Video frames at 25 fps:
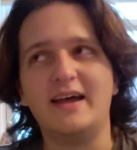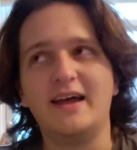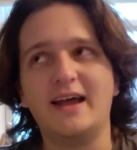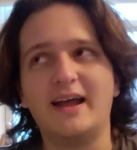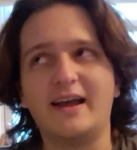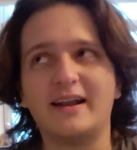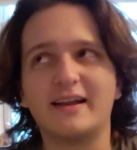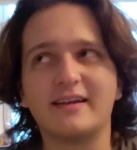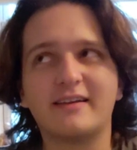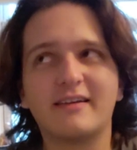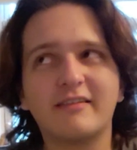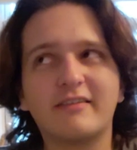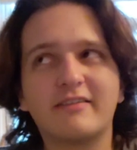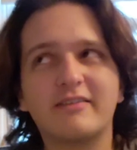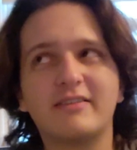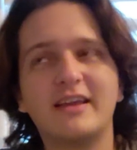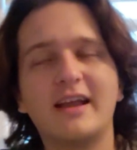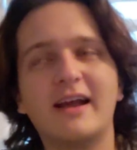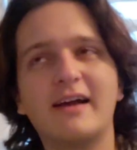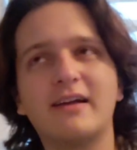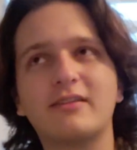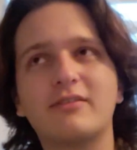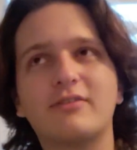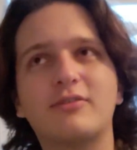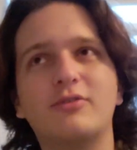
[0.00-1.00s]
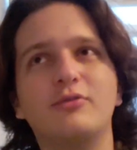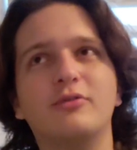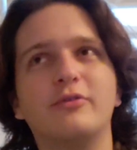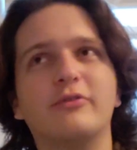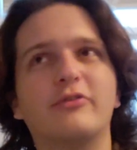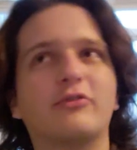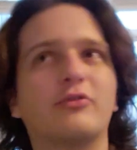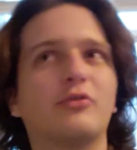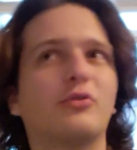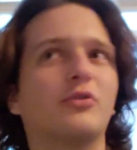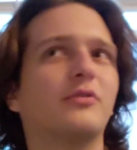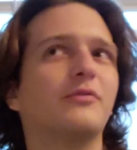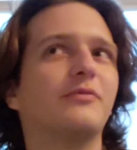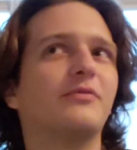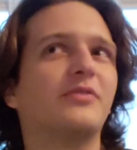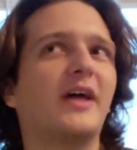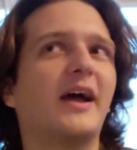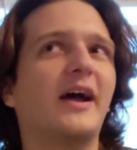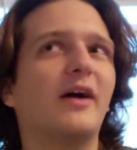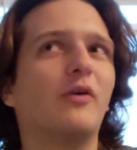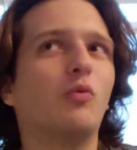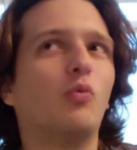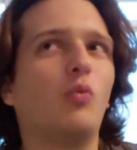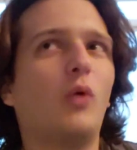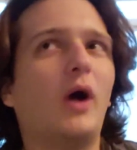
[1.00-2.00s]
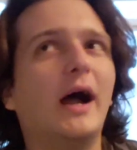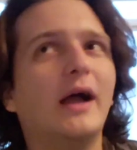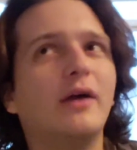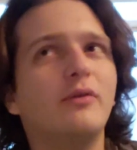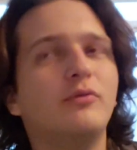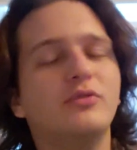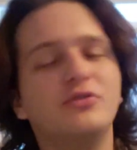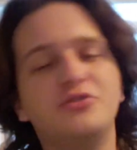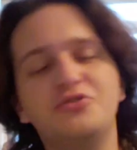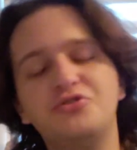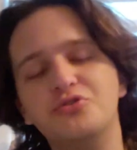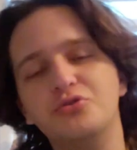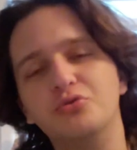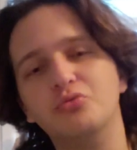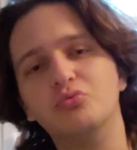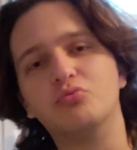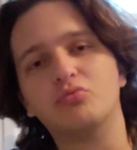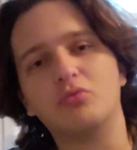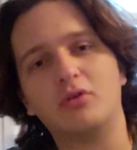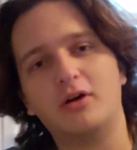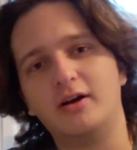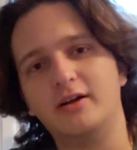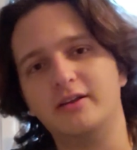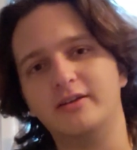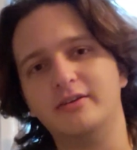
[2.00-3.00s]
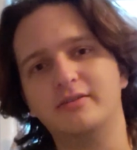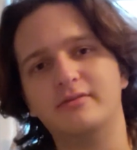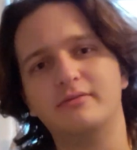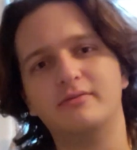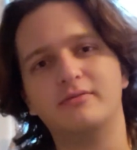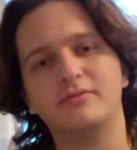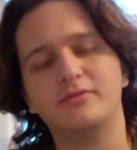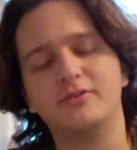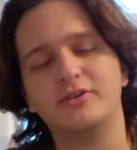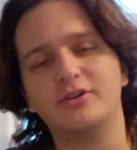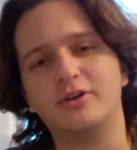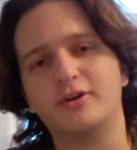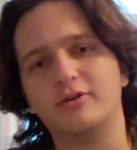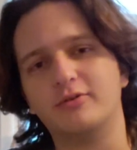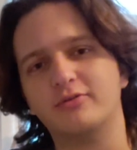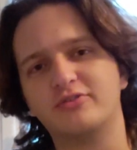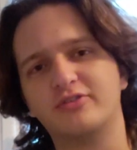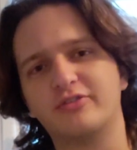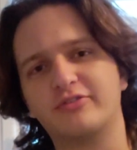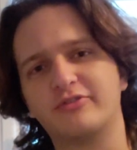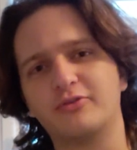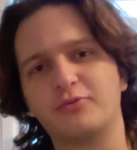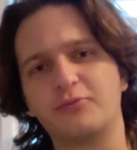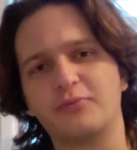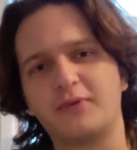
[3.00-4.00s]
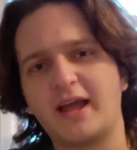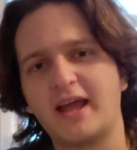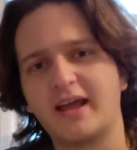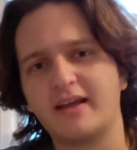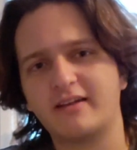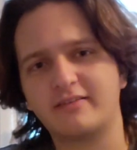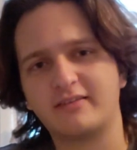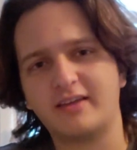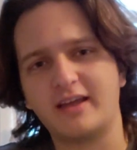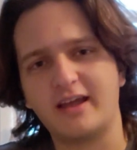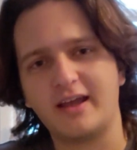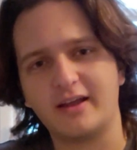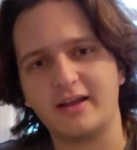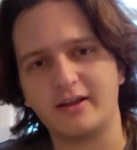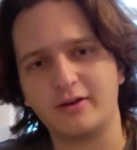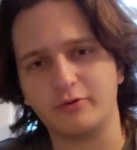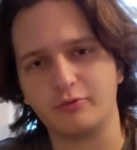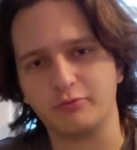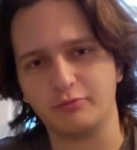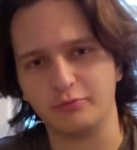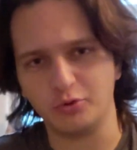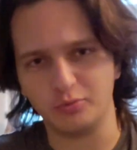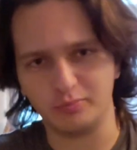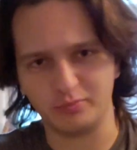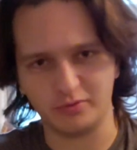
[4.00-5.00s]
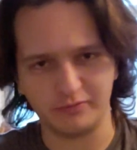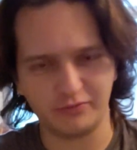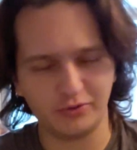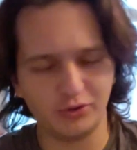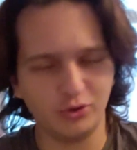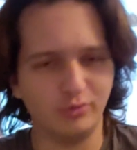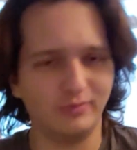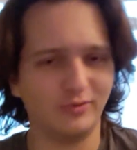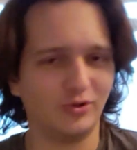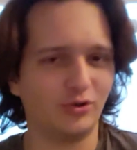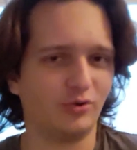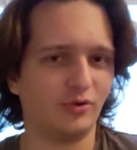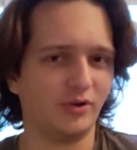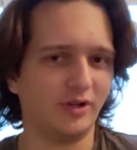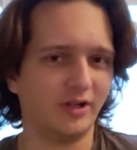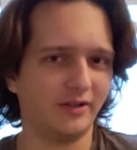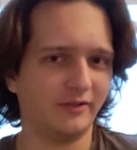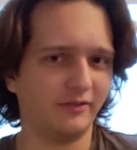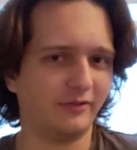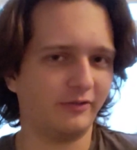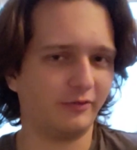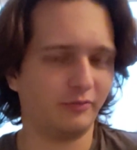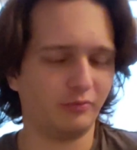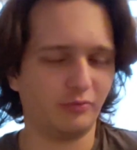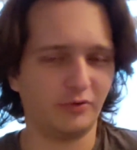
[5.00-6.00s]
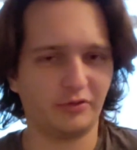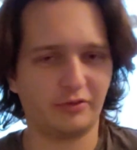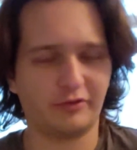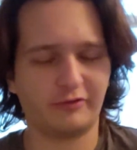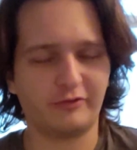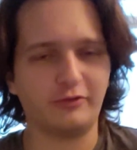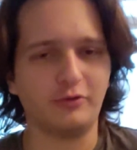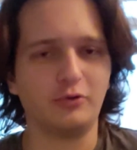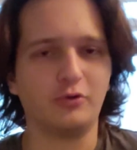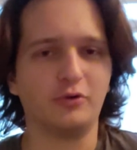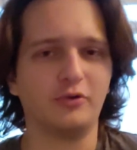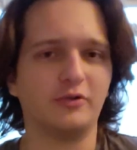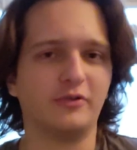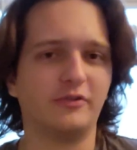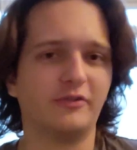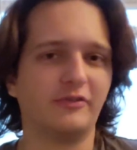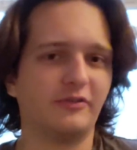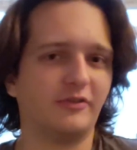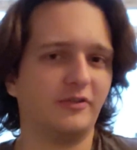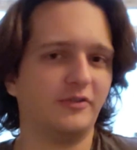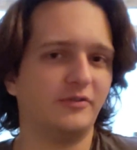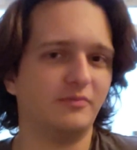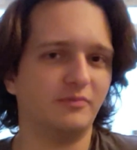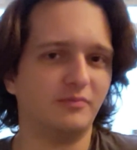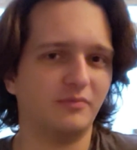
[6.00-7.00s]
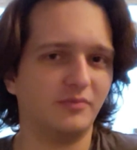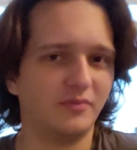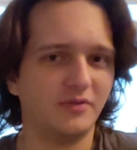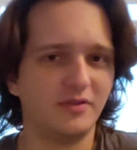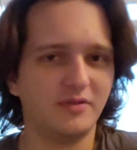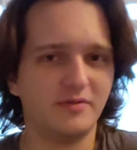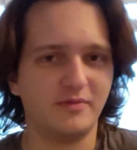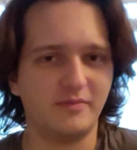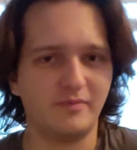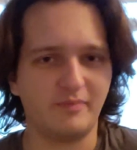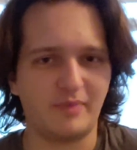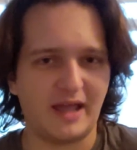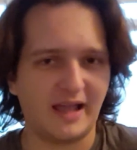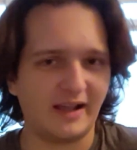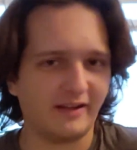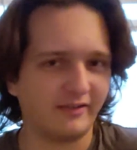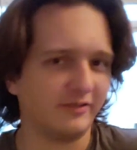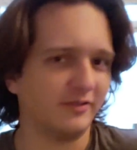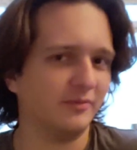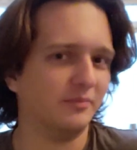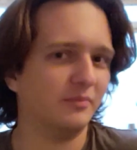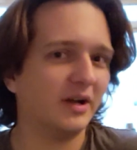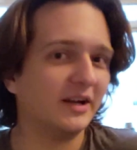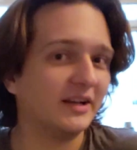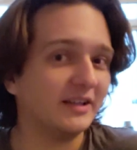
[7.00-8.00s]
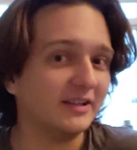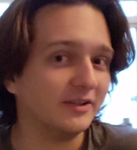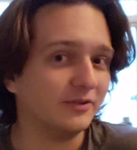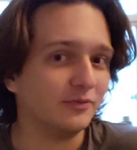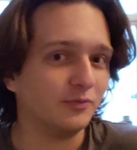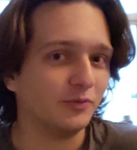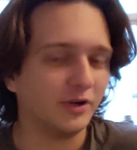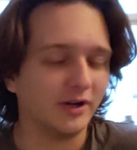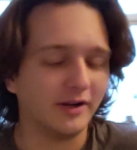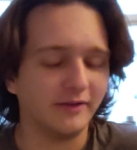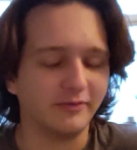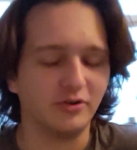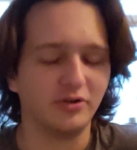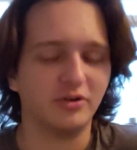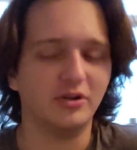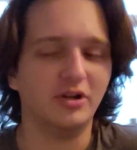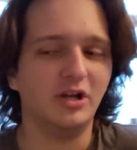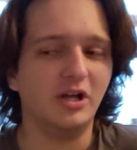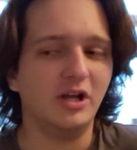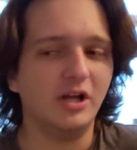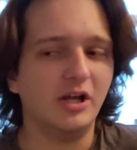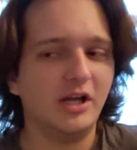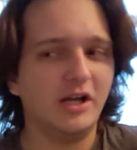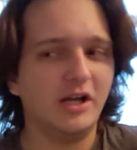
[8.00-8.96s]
And I guess the attitude is sort of that, why would you run, just a ragtag group of humanoids with swords and bags of money and whatever,